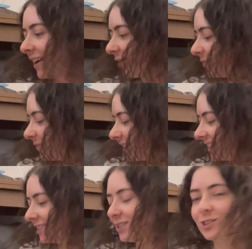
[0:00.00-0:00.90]
am
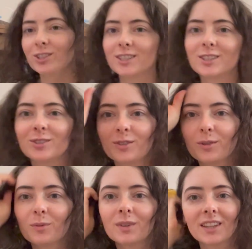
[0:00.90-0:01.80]
just
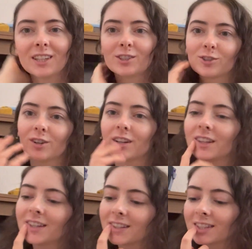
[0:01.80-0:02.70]
really
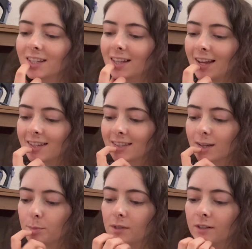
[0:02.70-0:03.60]
struggling the last
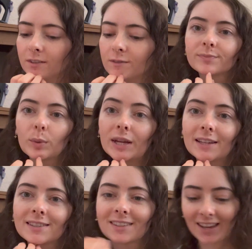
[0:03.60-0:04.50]
couple of
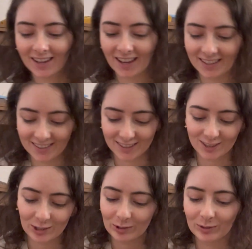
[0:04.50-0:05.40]
weeks, I guess,
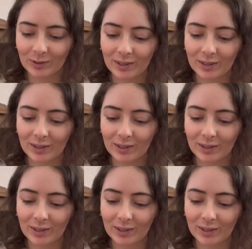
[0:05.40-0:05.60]
to